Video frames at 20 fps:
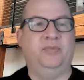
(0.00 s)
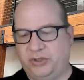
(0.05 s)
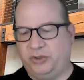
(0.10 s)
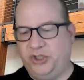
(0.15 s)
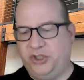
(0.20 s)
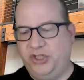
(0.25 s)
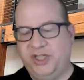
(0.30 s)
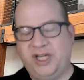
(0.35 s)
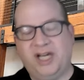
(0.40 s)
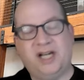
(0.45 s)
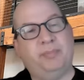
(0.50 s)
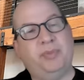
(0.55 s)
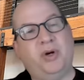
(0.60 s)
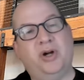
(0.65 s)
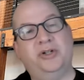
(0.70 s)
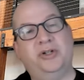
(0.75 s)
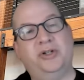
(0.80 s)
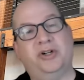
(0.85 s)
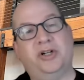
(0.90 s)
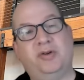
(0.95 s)
So she's got a
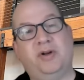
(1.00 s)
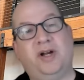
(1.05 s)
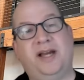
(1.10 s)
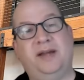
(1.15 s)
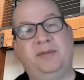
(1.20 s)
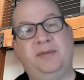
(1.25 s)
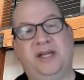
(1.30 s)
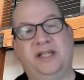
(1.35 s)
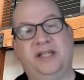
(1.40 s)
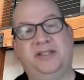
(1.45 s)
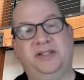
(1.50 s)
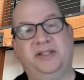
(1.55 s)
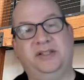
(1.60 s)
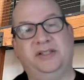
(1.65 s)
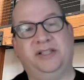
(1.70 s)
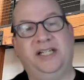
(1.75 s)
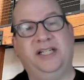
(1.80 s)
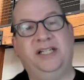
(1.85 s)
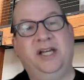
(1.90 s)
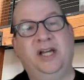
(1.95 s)
partner in crime,
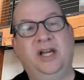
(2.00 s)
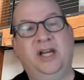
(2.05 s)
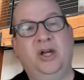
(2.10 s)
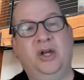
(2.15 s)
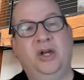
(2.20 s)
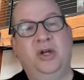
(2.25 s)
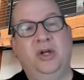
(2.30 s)
basically,